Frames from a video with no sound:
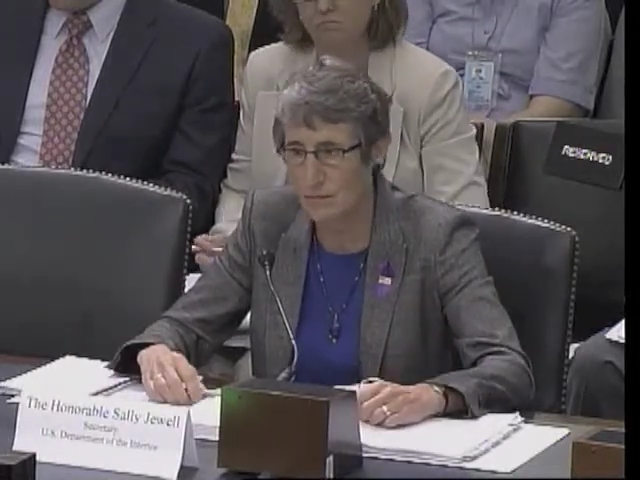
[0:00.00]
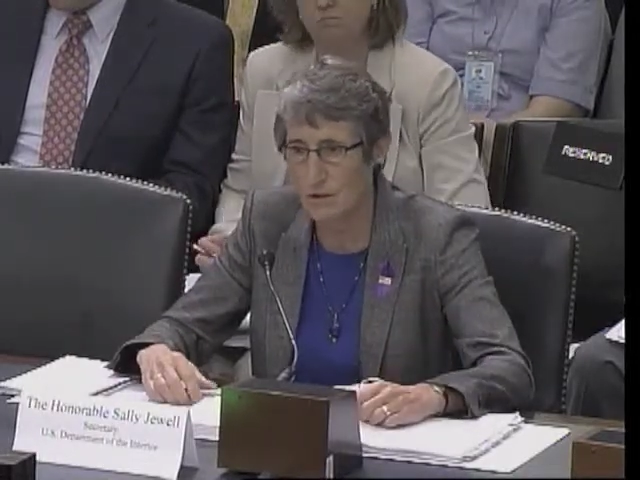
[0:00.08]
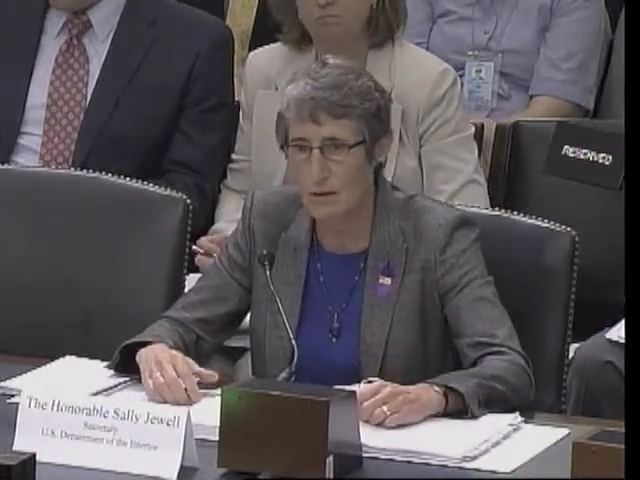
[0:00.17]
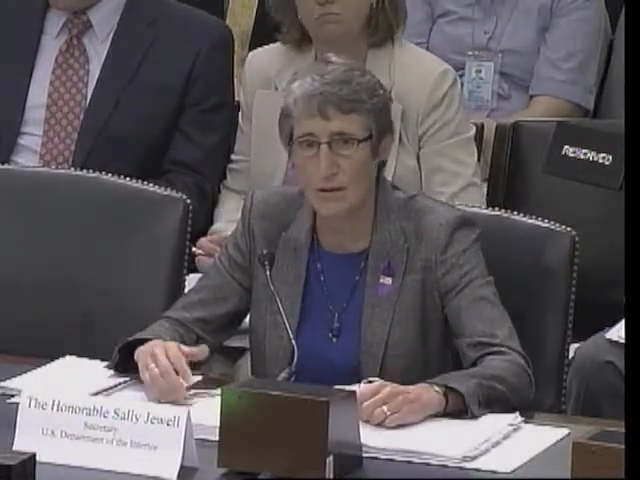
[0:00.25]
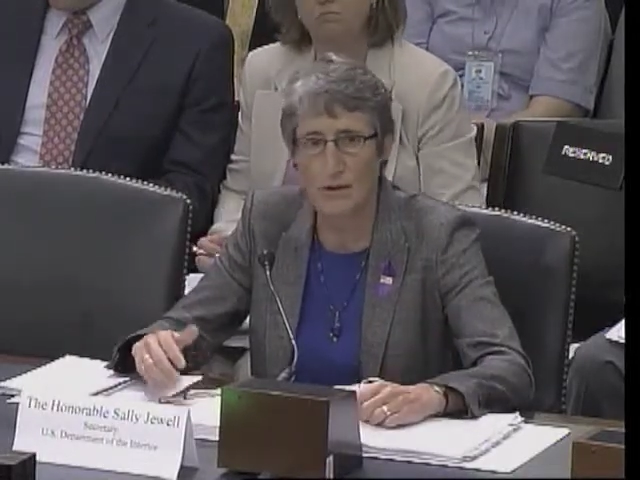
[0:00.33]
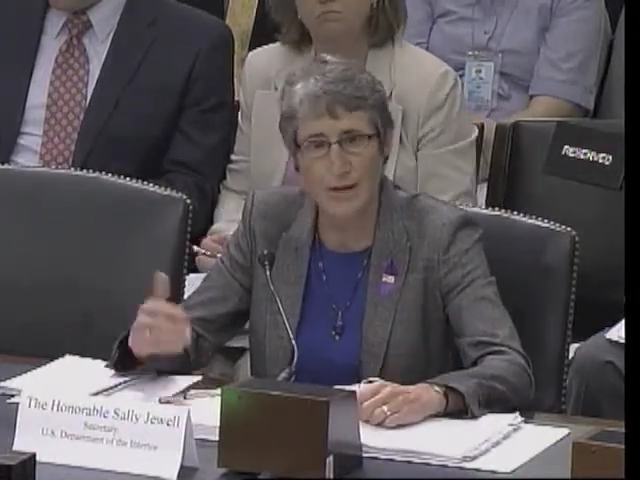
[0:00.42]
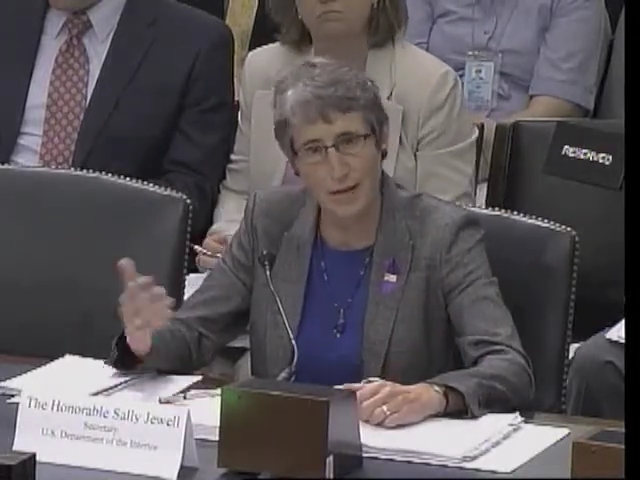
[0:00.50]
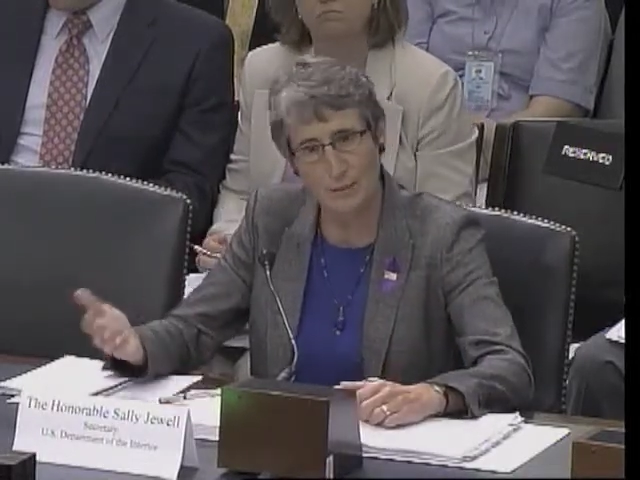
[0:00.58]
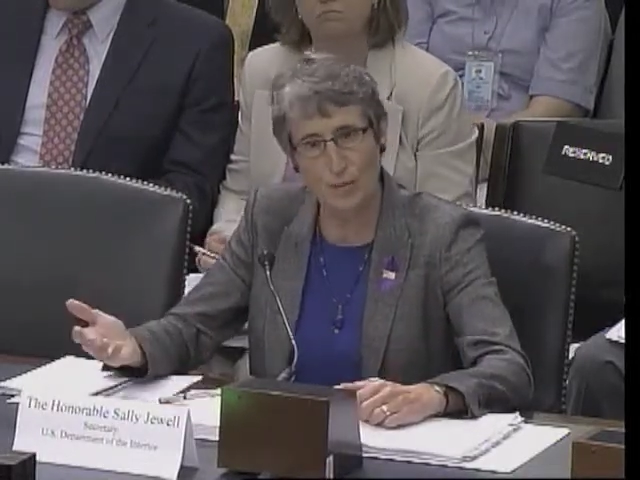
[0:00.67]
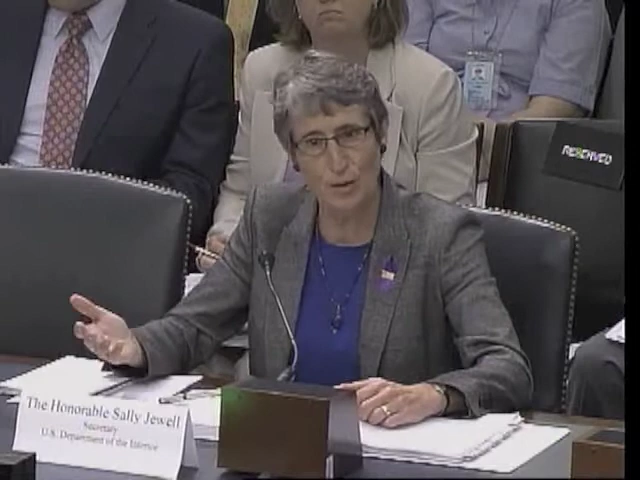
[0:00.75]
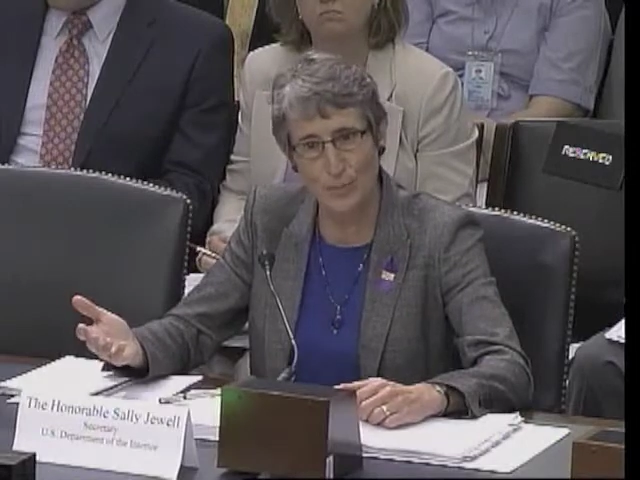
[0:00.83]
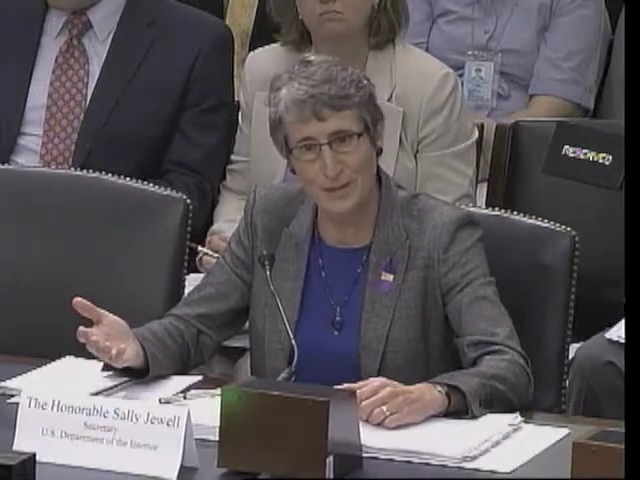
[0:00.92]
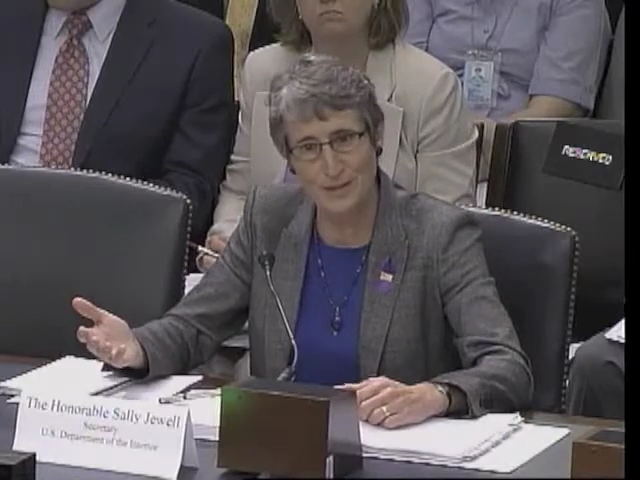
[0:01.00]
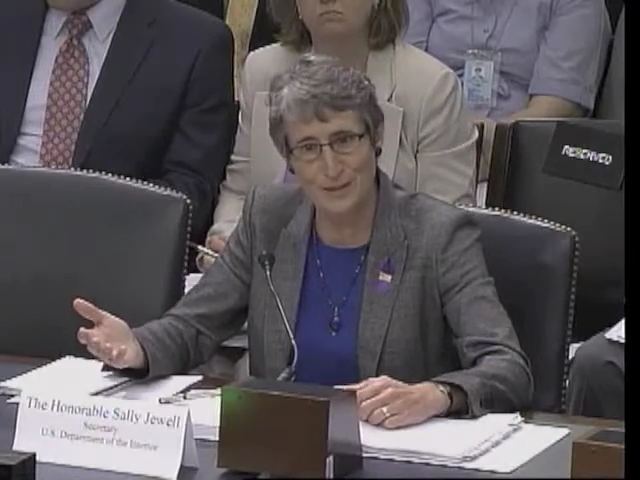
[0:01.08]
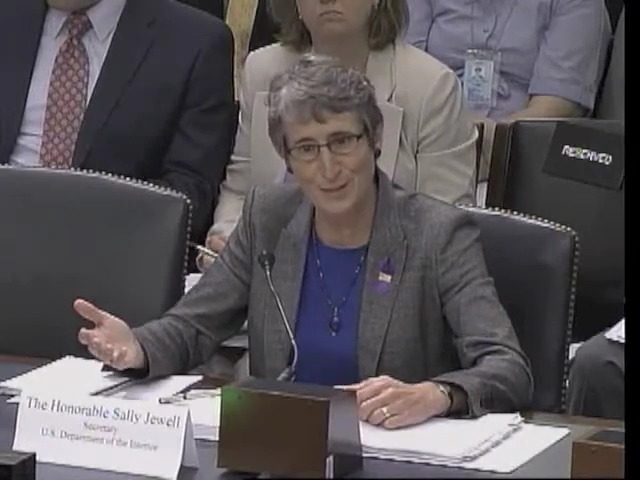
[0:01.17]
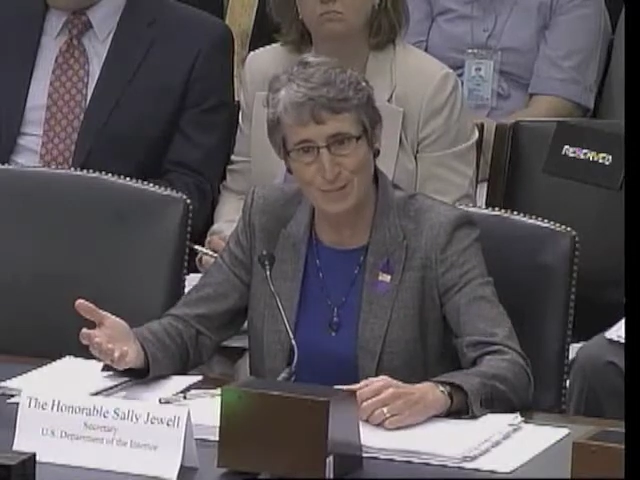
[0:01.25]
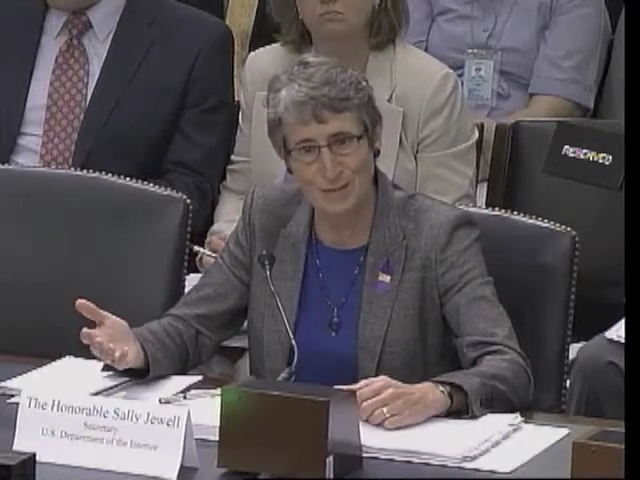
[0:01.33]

are, are not appropriate to